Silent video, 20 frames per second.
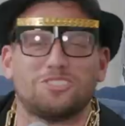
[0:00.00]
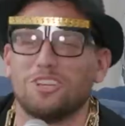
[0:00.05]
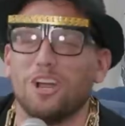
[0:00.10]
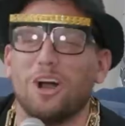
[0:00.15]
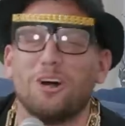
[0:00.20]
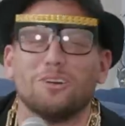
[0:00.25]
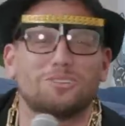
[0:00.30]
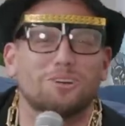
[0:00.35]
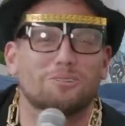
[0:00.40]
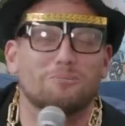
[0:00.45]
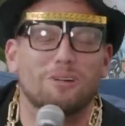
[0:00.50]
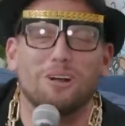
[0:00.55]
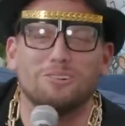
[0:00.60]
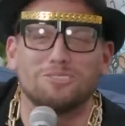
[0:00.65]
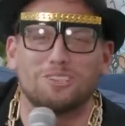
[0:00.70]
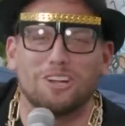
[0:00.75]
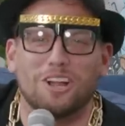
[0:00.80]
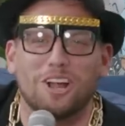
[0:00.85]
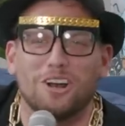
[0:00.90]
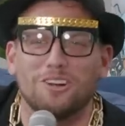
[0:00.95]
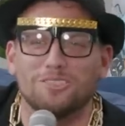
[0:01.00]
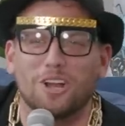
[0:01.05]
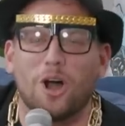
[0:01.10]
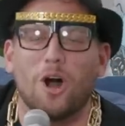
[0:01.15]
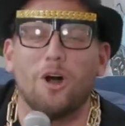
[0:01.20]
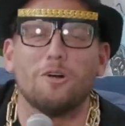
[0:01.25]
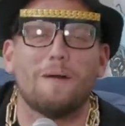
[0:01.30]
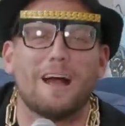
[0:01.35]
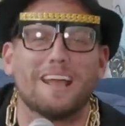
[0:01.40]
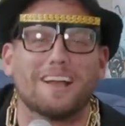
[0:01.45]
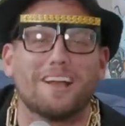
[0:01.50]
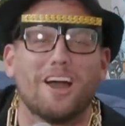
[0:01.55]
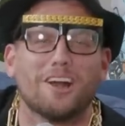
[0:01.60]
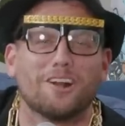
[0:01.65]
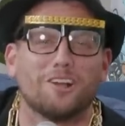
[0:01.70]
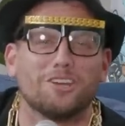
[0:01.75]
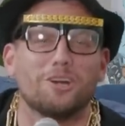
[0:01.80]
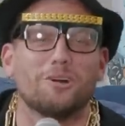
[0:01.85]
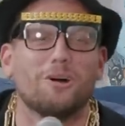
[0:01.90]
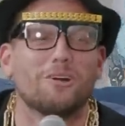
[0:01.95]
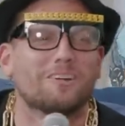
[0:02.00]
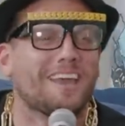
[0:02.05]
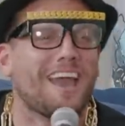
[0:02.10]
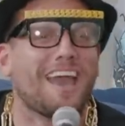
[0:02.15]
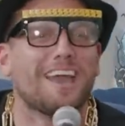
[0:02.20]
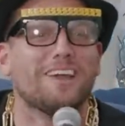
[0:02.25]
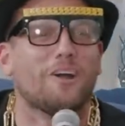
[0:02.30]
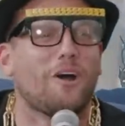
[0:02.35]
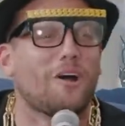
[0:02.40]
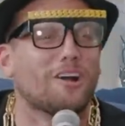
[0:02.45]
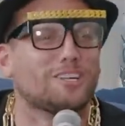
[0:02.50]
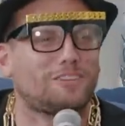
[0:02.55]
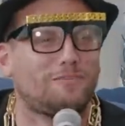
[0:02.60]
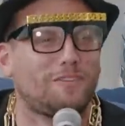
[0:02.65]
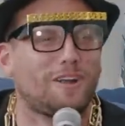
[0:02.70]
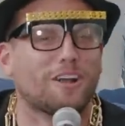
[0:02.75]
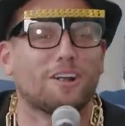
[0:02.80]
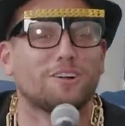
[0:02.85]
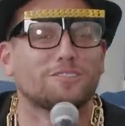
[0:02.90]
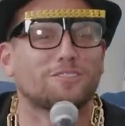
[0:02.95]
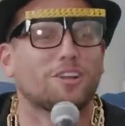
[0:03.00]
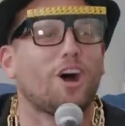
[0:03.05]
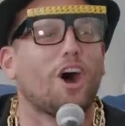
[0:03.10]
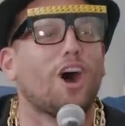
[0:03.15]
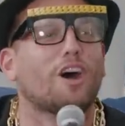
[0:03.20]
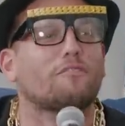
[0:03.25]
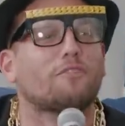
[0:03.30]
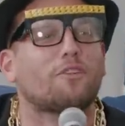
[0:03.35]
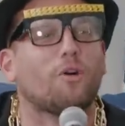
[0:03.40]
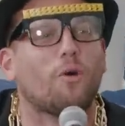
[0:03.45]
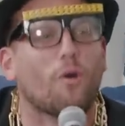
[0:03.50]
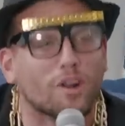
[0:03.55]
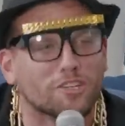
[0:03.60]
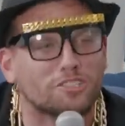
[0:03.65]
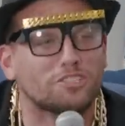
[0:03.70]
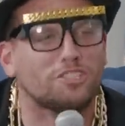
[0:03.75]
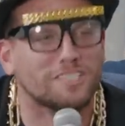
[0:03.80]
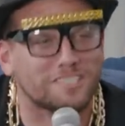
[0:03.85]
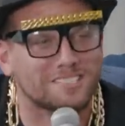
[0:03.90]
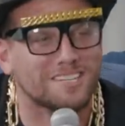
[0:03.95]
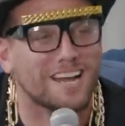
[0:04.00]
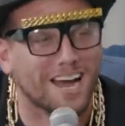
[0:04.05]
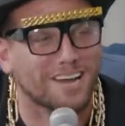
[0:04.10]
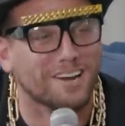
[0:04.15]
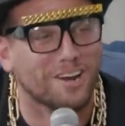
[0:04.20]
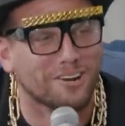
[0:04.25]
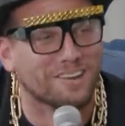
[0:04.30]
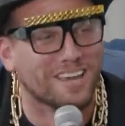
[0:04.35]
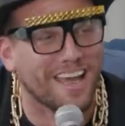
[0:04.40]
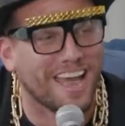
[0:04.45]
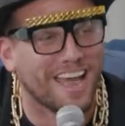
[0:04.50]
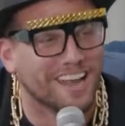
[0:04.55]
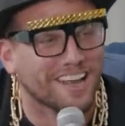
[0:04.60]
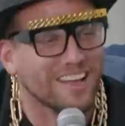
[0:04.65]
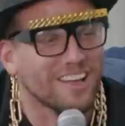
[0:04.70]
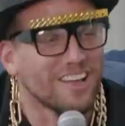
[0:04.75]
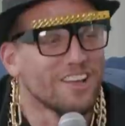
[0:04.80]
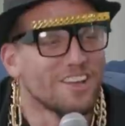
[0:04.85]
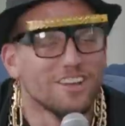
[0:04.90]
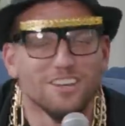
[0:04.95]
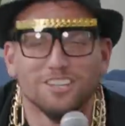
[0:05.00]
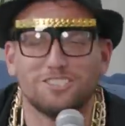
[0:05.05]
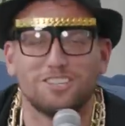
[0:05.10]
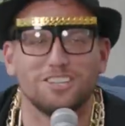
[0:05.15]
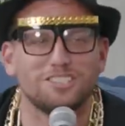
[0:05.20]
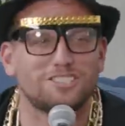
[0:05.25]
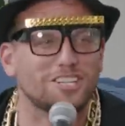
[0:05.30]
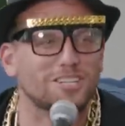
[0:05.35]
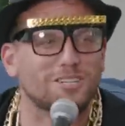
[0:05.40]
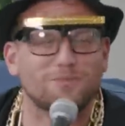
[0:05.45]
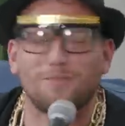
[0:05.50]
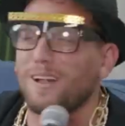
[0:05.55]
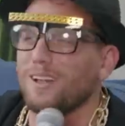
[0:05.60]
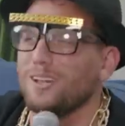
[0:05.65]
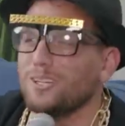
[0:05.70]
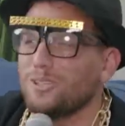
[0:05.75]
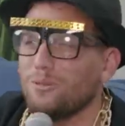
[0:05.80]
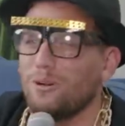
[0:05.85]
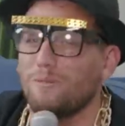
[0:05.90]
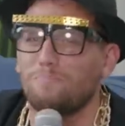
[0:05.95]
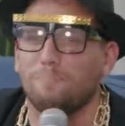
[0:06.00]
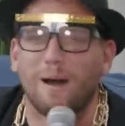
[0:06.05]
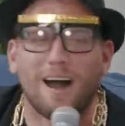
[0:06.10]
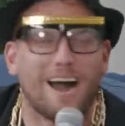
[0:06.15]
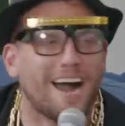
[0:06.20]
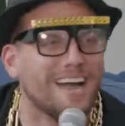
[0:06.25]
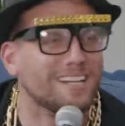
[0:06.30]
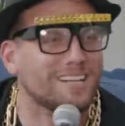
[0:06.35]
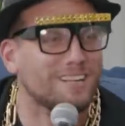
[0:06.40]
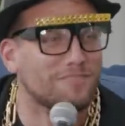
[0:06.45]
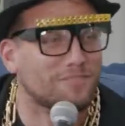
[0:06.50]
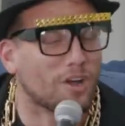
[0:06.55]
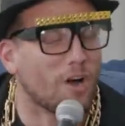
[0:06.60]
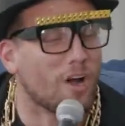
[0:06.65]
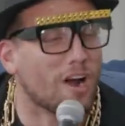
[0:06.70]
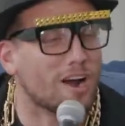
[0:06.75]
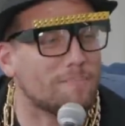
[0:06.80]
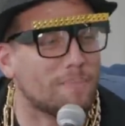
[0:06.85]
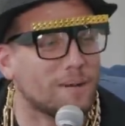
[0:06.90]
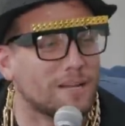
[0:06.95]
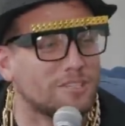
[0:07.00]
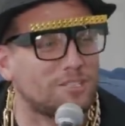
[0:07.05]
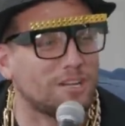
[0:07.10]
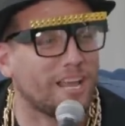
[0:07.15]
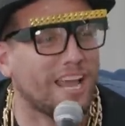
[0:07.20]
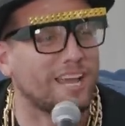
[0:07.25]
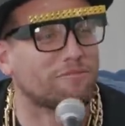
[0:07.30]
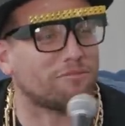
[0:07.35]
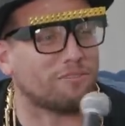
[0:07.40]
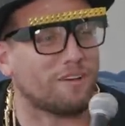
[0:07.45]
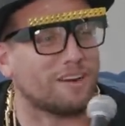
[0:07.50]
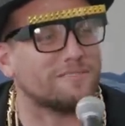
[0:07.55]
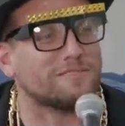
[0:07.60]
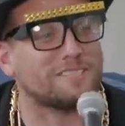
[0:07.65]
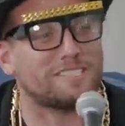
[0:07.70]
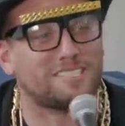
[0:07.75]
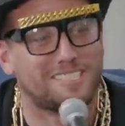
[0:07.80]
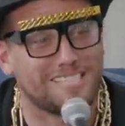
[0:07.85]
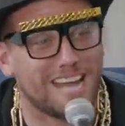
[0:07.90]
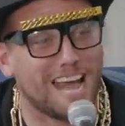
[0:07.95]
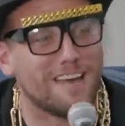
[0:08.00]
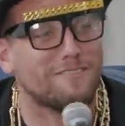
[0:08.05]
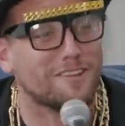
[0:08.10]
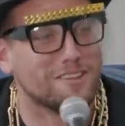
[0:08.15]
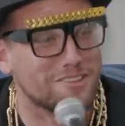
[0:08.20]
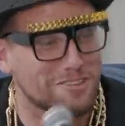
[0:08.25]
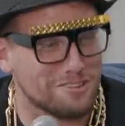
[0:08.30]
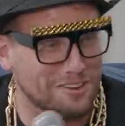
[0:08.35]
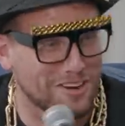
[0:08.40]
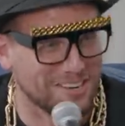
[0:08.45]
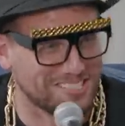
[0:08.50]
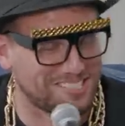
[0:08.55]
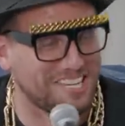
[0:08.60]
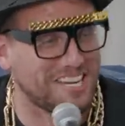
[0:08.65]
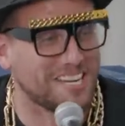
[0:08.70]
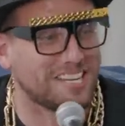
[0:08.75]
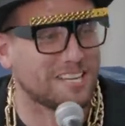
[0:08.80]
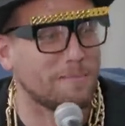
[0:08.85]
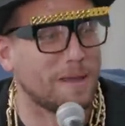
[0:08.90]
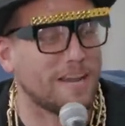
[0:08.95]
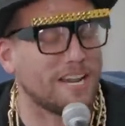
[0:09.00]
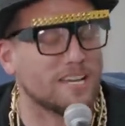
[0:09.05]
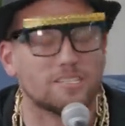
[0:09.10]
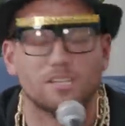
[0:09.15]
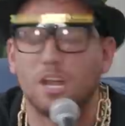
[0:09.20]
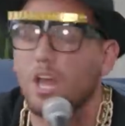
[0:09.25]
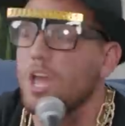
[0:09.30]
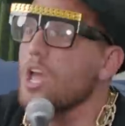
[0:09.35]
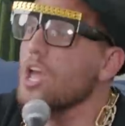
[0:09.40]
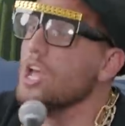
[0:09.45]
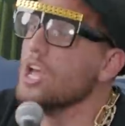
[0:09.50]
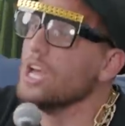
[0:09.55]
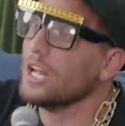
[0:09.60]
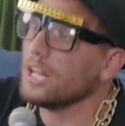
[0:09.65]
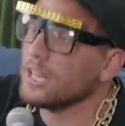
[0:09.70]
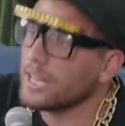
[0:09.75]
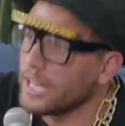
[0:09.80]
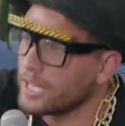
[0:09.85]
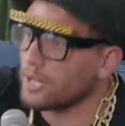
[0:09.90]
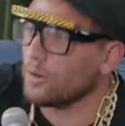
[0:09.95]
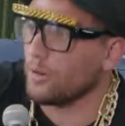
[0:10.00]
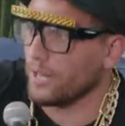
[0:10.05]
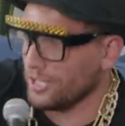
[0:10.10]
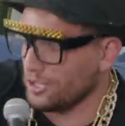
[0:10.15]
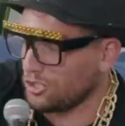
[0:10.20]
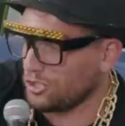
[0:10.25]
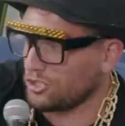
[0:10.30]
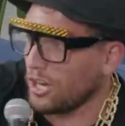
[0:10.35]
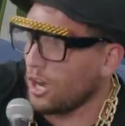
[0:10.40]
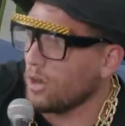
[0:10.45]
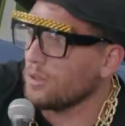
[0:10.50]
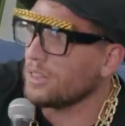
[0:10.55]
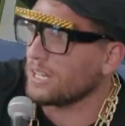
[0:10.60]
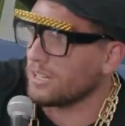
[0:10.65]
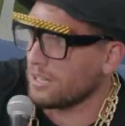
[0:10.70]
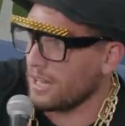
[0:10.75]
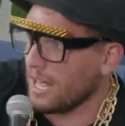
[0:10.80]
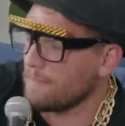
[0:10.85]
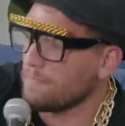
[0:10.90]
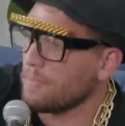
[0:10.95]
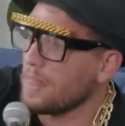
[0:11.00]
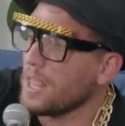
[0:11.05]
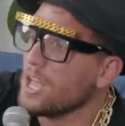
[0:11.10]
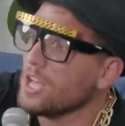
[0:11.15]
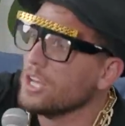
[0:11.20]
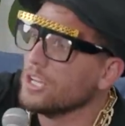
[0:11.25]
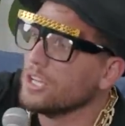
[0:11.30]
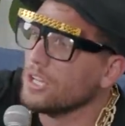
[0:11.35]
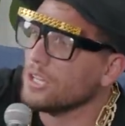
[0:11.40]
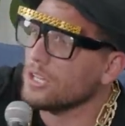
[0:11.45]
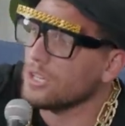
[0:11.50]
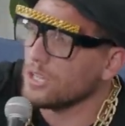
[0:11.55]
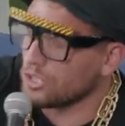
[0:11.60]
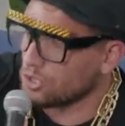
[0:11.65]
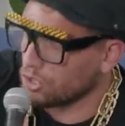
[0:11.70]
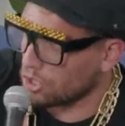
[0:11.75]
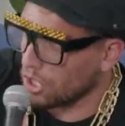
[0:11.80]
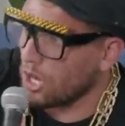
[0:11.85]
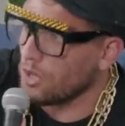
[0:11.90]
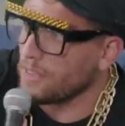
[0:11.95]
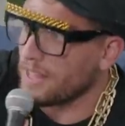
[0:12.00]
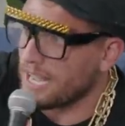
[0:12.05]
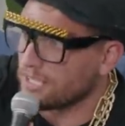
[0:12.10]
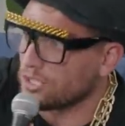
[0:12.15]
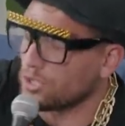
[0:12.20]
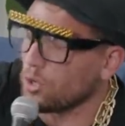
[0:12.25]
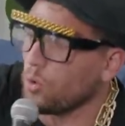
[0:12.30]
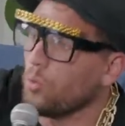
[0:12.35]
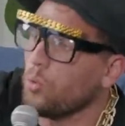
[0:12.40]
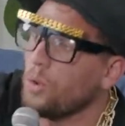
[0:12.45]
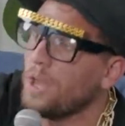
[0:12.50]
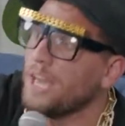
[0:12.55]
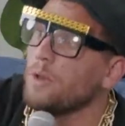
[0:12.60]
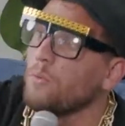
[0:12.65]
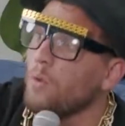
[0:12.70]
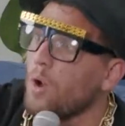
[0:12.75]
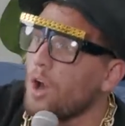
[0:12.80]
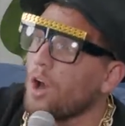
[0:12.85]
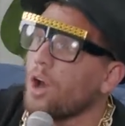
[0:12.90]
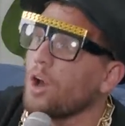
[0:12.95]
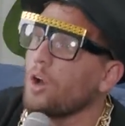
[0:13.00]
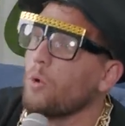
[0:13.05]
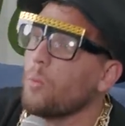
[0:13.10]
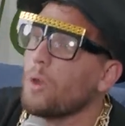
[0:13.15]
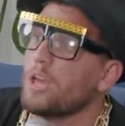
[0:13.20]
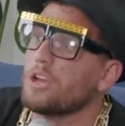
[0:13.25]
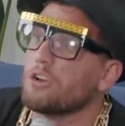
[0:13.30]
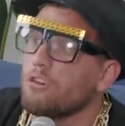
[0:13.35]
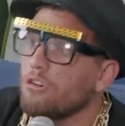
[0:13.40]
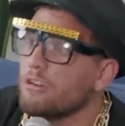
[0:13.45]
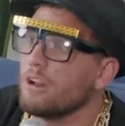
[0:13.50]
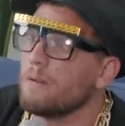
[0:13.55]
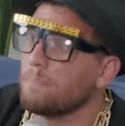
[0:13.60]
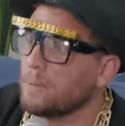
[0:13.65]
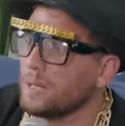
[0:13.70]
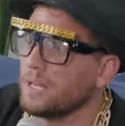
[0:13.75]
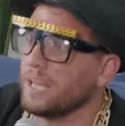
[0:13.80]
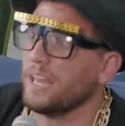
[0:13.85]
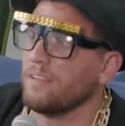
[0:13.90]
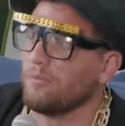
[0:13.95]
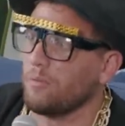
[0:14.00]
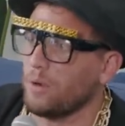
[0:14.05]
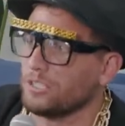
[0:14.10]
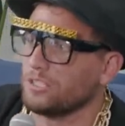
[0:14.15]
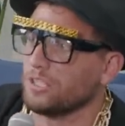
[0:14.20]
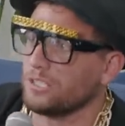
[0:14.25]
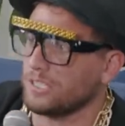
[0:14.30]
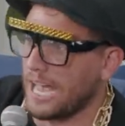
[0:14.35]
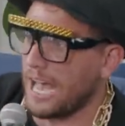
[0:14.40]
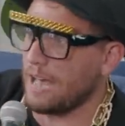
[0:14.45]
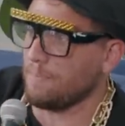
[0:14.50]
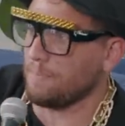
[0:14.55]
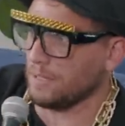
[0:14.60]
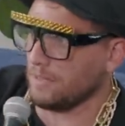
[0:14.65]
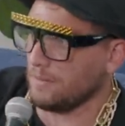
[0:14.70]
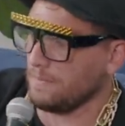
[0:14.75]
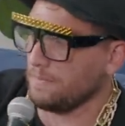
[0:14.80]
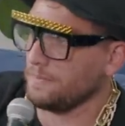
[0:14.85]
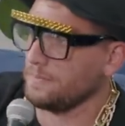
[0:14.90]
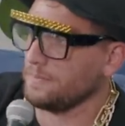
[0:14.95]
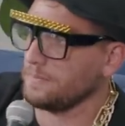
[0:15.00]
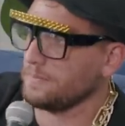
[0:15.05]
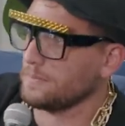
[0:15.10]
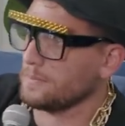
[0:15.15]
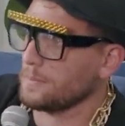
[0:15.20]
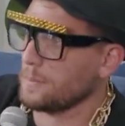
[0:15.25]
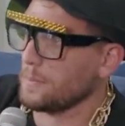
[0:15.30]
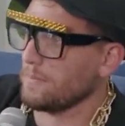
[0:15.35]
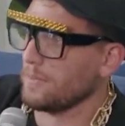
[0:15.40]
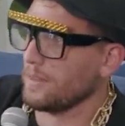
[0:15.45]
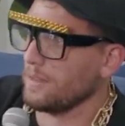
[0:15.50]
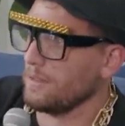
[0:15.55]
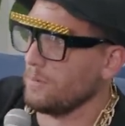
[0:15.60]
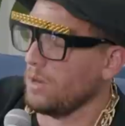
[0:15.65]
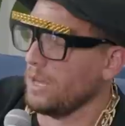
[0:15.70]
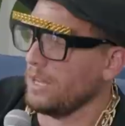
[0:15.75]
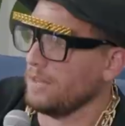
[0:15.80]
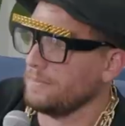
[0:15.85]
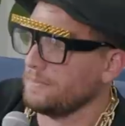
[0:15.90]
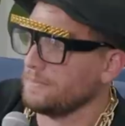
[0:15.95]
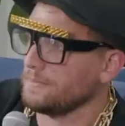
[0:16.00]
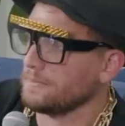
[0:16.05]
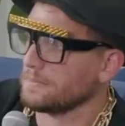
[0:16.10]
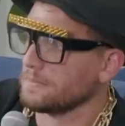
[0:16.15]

Joe DeRosa goes, Oh my God, are you okay? And Ari Spear goes, Of course she's not okay. She just fell into a pile of garbage in front of seven New oh York City God. comedians literally show the clip oh, show this we were we couldn't believe what just happened what